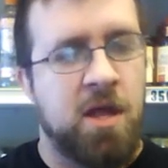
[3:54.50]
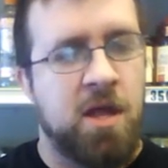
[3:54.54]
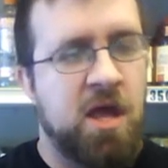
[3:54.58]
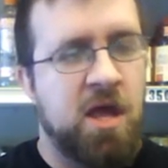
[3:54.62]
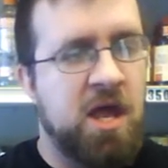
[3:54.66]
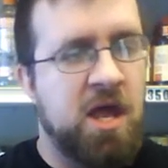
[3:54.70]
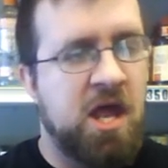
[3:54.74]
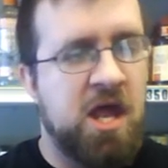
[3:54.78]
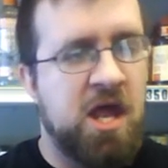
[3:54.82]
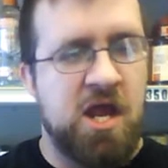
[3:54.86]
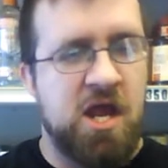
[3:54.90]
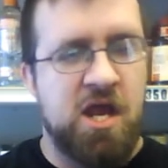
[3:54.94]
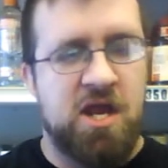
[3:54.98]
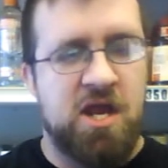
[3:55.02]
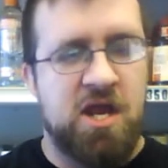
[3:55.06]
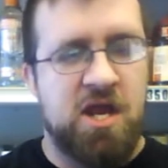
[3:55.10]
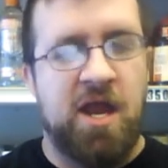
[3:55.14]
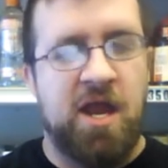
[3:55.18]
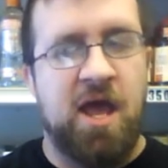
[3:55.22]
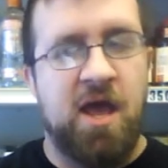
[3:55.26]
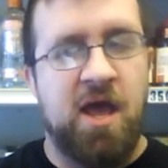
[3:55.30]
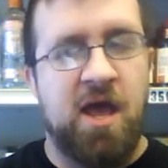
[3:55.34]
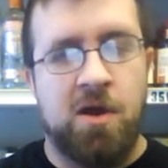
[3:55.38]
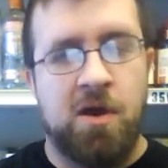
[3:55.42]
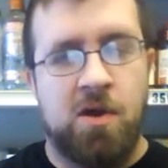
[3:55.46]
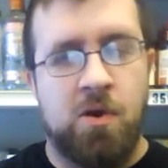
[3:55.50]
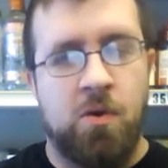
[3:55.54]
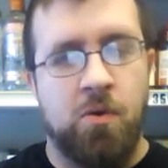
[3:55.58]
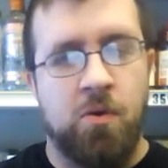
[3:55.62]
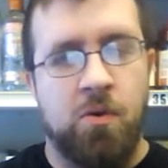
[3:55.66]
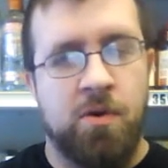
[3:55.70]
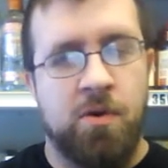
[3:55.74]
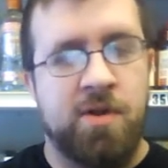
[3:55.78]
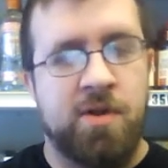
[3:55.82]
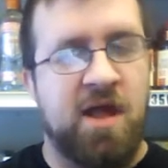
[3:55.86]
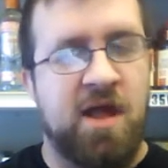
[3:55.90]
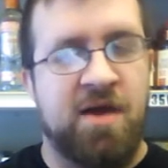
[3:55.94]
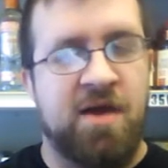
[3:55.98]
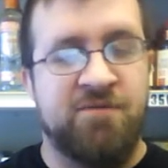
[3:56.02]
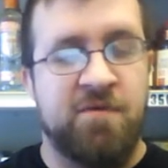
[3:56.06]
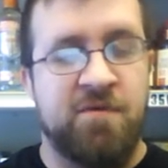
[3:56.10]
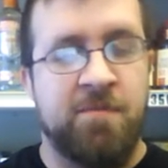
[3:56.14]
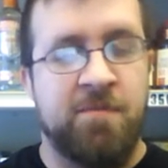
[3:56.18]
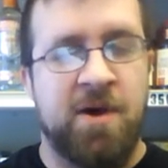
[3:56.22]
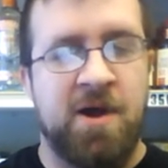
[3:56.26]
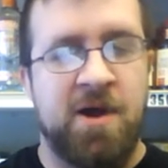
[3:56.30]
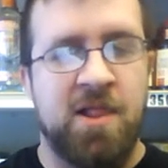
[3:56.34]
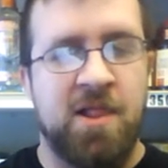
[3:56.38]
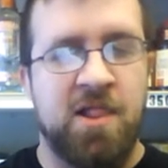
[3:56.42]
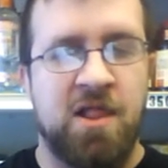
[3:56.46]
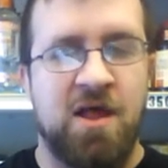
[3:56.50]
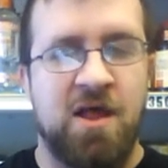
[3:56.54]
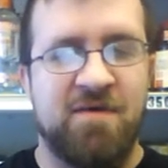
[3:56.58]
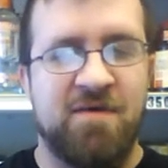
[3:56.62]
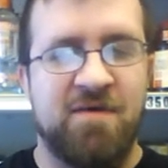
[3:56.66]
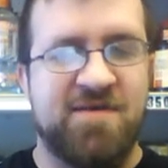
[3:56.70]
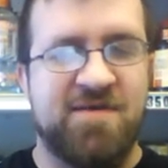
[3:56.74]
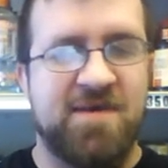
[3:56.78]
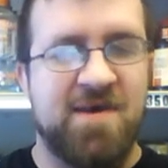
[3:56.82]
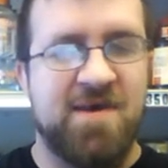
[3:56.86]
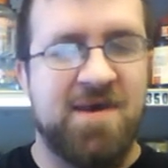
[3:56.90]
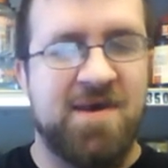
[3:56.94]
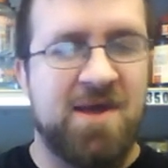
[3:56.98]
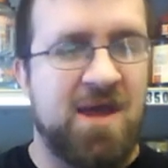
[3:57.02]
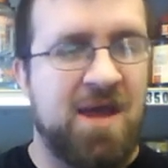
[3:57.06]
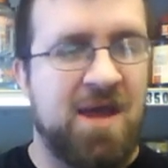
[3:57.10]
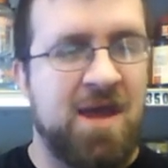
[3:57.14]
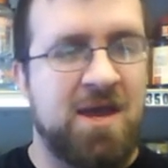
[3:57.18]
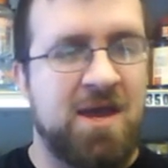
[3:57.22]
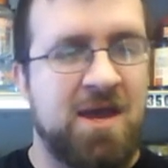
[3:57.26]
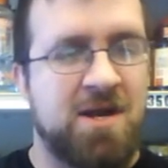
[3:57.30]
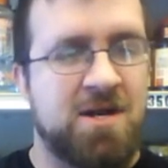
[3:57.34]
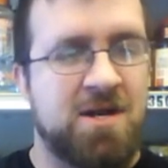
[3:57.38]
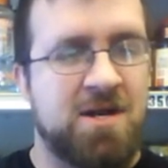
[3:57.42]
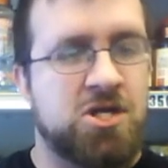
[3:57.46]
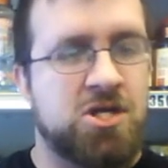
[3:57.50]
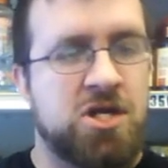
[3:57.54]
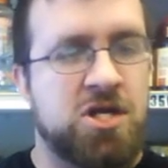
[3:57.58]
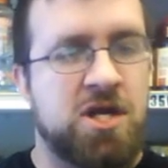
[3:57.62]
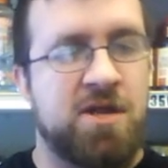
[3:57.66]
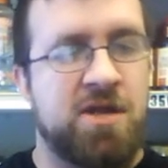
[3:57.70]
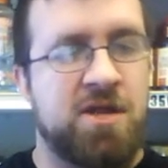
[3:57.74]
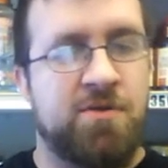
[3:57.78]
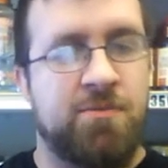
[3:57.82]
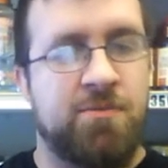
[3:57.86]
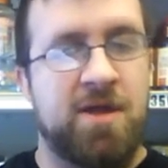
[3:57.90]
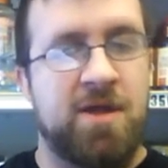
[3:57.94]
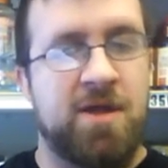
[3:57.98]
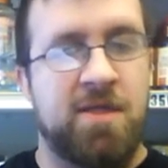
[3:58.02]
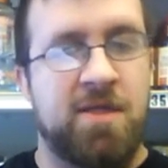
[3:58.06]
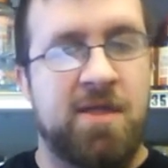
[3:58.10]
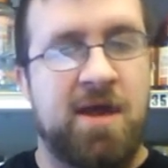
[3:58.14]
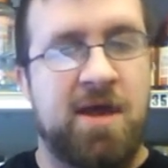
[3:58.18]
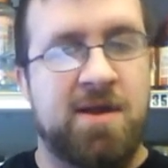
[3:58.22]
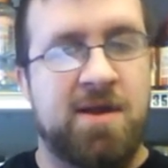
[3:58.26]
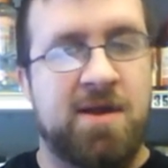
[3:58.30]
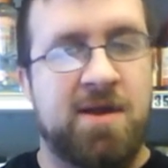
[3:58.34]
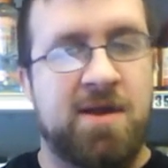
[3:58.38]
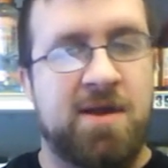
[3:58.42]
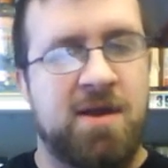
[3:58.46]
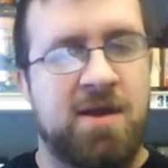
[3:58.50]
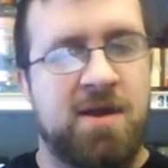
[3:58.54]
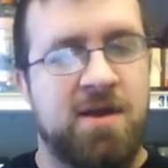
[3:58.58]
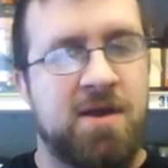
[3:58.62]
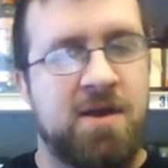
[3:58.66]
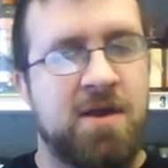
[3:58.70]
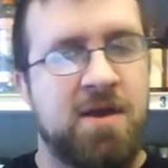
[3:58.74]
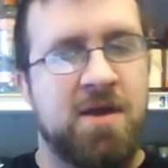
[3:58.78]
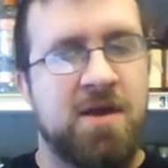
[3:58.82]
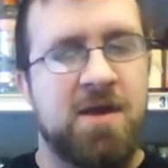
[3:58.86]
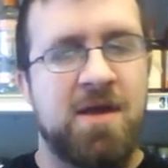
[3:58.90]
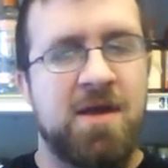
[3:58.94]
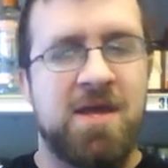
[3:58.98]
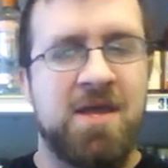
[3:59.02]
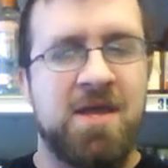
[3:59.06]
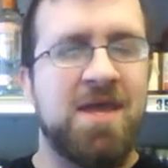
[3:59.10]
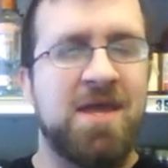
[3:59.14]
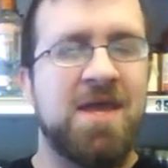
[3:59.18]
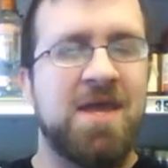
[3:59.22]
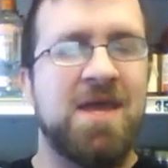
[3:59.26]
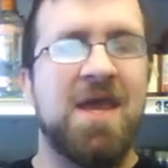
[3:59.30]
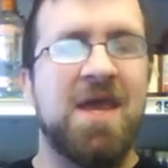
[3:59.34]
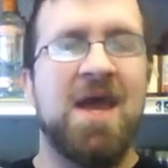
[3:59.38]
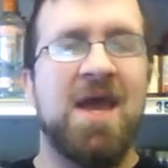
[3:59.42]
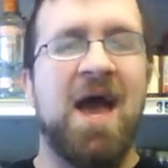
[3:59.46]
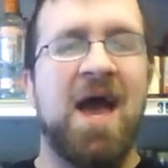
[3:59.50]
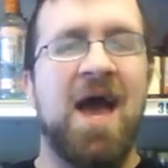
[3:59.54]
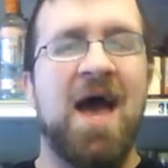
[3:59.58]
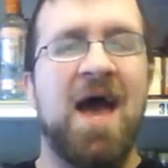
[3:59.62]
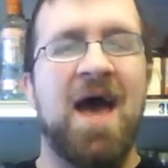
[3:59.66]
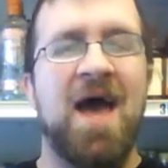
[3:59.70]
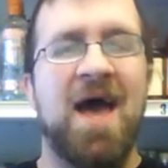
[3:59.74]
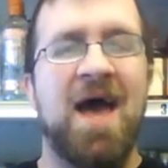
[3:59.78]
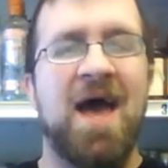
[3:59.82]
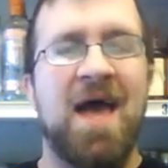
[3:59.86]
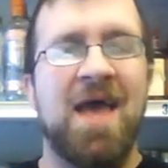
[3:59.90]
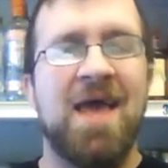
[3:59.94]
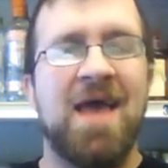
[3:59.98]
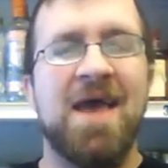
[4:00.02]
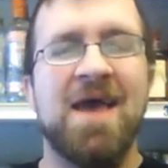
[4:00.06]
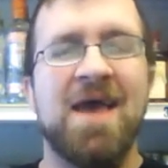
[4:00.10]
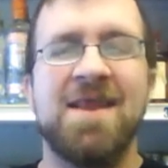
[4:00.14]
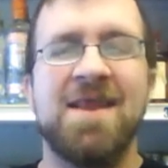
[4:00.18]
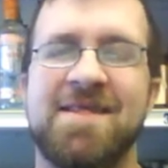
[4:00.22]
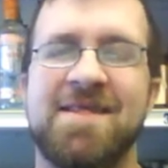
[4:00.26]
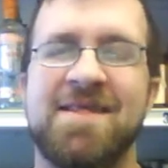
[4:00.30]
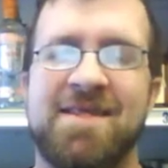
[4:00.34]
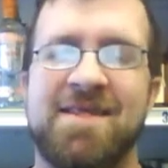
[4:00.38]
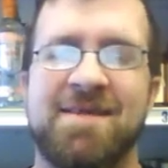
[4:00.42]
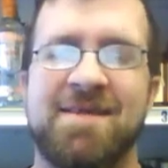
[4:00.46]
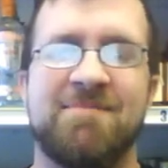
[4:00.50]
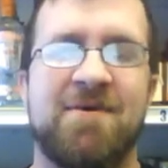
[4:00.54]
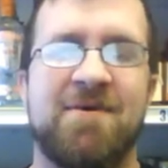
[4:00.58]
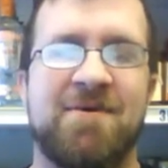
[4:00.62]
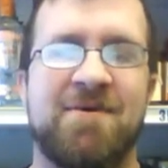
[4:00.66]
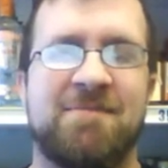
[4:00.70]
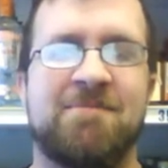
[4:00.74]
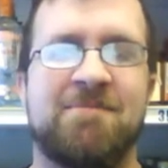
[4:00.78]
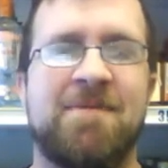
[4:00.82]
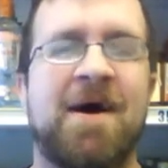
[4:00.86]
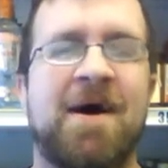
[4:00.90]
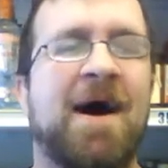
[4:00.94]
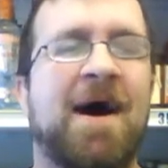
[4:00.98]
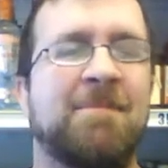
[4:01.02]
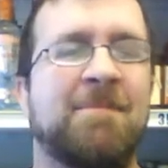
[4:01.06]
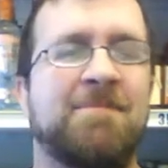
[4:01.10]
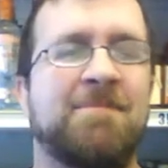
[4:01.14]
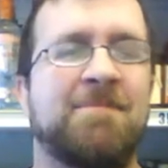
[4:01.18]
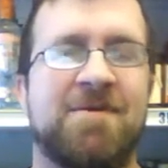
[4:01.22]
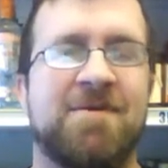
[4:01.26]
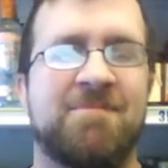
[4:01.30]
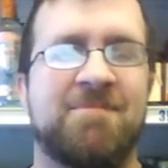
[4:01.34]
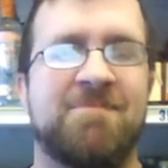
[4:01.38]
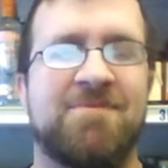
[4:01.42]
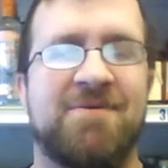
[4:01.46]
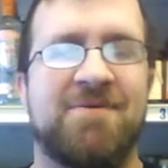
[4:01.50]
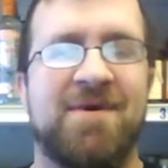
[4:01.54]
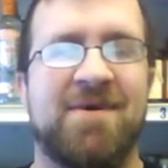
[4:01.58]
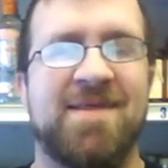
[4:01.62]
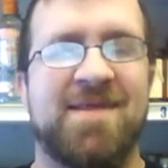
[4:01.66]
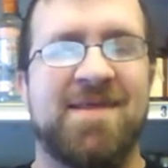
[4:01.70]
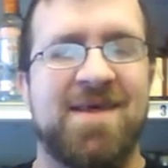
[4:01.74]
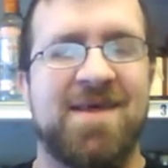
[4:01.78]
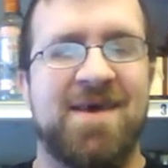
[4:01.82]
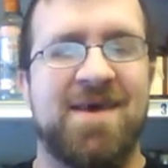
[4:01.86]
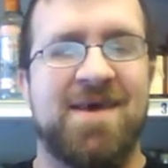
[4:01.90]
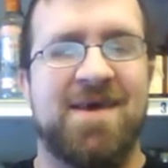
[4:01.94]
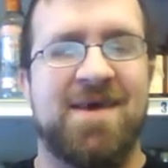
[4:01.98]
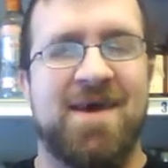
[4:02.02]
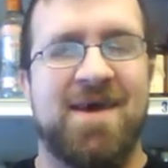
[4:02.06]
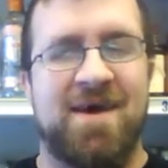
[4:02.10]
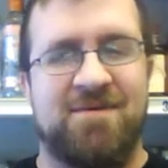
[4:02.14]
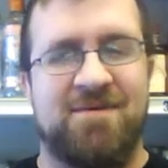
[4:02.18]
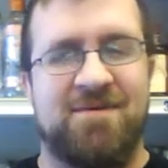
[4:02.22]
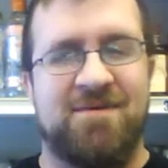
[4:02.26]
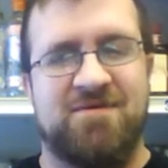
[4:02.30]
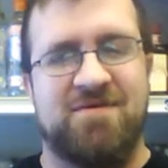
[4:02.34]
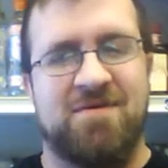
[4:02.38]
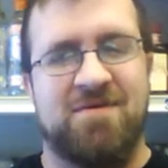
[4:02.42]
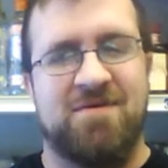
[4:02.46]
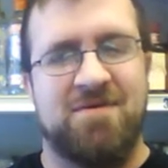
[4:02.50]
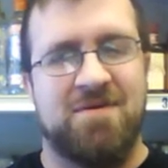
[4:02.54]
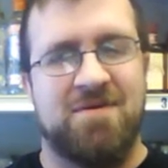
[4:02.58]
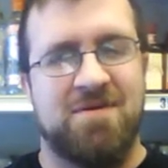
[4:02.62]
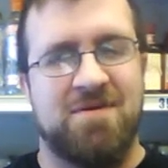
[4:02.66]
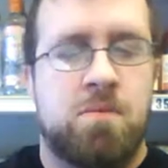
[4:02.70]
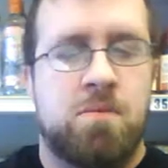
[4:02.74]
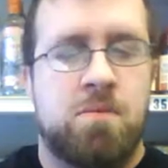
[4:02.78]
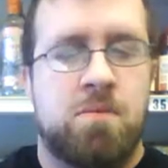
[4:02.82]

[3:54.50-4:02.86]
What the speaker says: And of course everybody loves it, and she's reelected. Yay! And the most popular president ever.